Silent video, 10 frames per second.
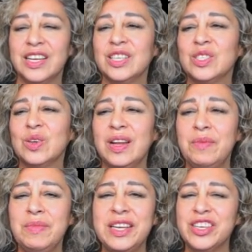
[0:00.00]
So let
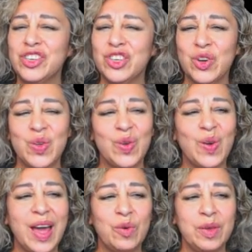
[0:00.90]
me just show you
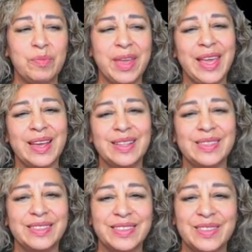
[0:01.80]
how it begins.